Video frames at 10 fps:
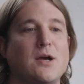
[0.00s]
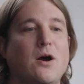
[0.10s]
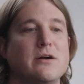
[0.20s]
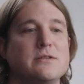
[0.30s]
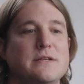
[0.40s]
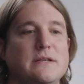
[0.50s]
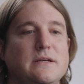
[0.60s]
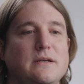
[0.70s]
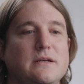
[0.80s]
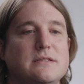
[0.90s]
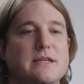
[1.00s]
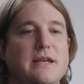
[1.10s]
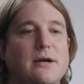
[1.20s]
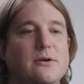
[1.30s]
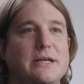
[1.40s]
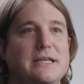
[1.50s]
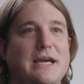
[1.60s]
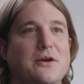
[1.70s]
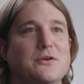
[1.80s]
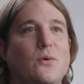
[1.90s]
hard to narrow it
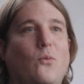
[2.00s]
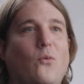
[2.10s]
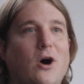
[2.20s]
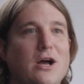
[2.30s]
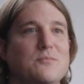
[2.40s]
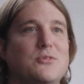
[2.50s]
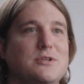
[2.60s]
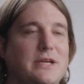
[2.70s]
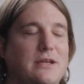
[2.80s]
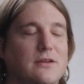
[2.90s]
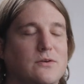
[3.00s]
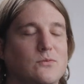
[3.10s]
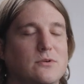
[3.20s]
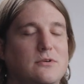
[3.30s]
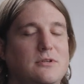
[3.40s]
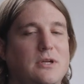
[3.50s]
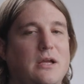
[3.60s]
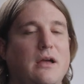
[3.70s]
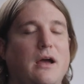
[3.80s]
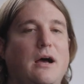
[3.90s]
down to one particular rule.
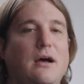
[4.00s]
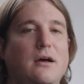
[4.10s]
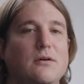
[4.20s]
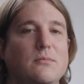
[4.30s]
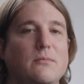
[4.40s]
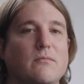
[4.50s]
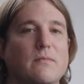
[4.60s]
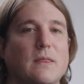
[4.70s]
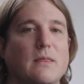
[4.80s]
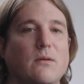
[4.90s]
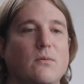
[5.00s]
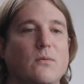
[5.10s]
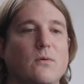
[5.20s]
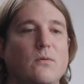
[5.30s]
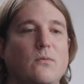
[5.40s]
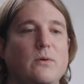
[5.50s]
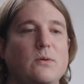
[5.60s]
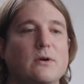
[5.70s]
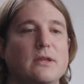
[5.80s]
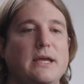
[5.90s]

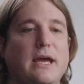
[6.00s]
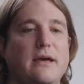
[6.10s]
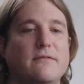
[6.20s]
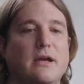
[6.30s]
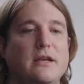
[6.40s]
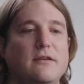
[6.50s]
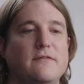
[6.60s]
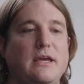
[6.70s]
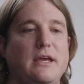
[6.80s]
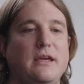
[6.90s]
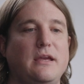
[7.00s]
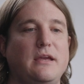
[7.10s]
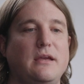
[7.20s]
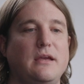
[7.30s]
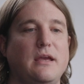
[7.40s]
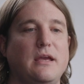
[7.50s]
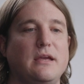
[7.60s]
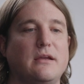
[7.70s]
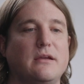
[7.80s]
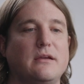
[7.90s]
We really have kind of
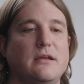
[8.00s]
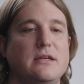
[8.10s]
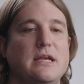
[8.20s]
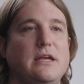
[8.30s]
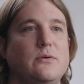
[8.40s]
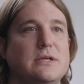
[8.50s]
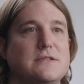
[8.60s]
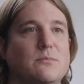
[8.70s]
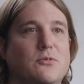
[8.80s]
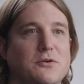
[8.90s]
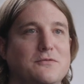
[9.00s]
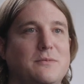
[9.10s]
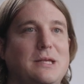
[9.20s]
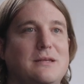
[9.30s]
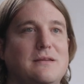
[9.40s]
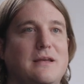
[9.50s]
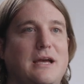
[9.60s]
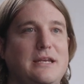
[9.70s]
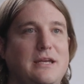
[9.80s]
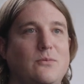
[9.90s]
a continuous improvement
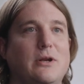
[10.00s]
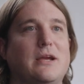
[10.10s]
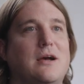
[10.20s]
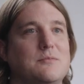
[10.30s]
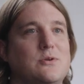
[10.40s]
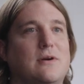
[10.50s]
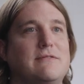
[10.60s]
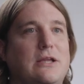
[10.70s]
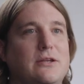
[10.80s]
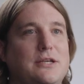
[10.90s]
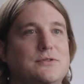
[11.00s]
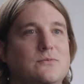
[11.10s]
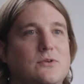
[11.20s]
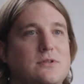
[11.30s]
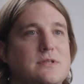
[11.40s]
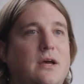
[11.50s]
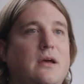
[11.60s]
idea when it comes to our validation rules.